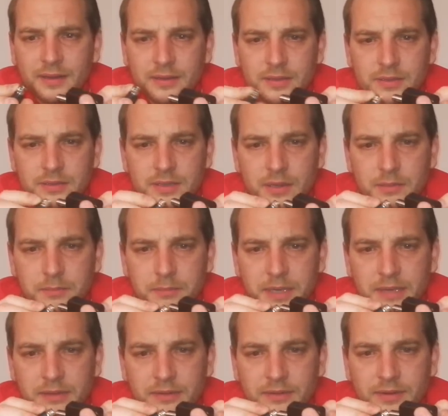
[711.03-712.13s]
you don't
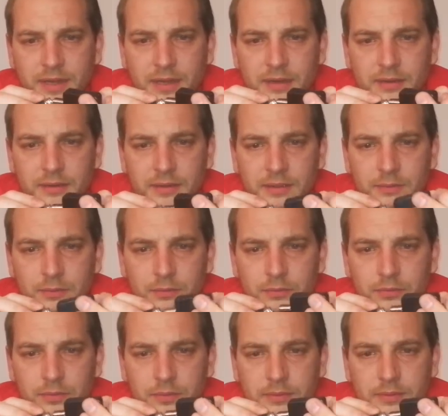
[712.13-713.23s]
bend that little
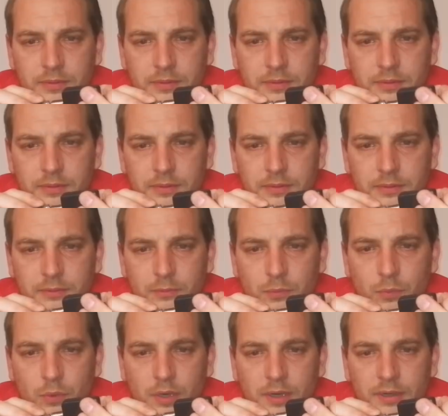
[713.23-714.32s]

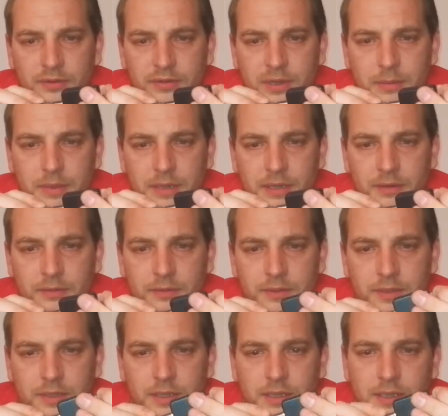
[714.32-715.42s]
wire that's coming out.
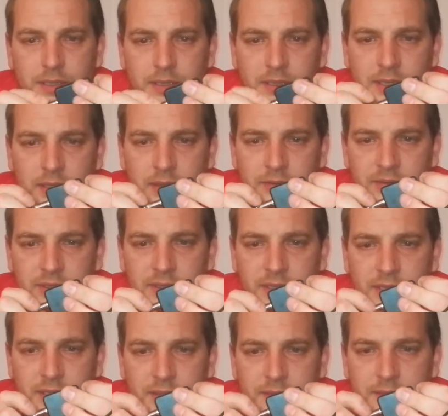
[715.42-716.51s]
That goes in
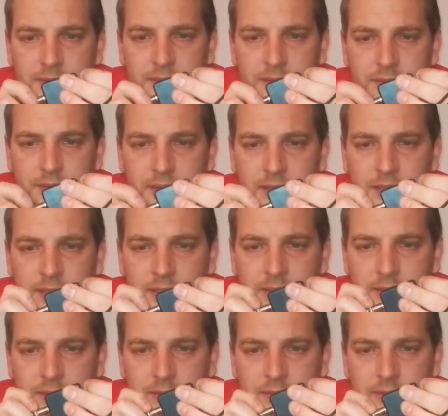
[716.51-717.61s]
there, and then